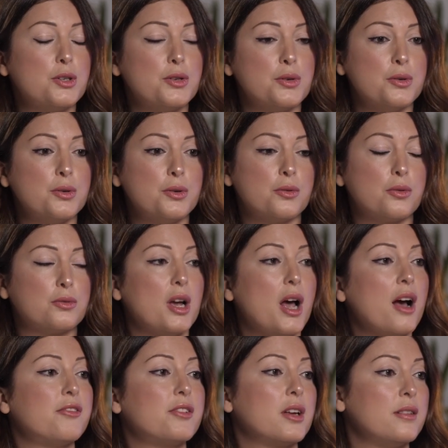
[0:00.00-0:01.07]
to
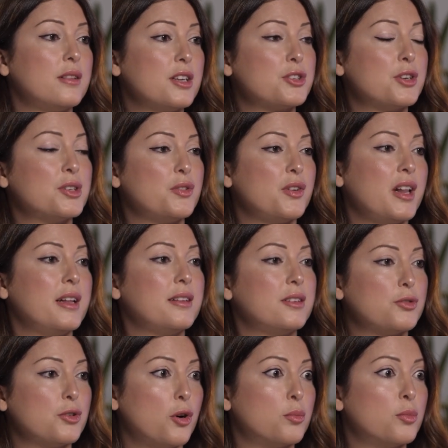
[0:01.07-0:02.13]
have conditions
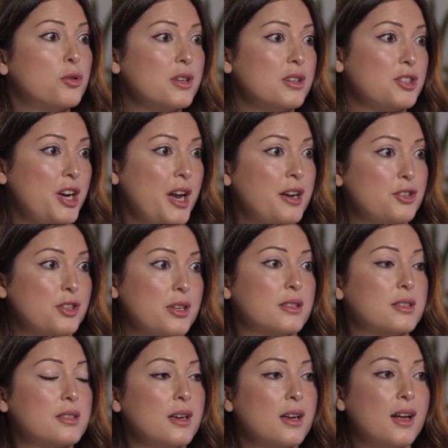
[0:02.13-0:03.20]
related to hormonal
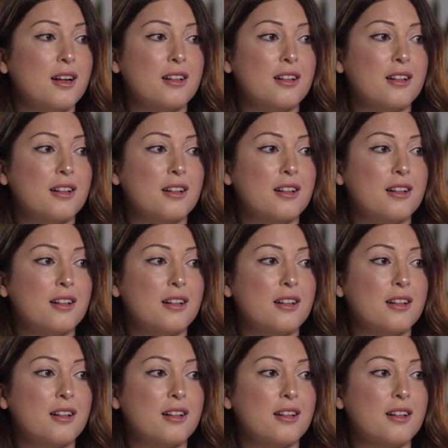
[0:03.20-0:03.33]
changes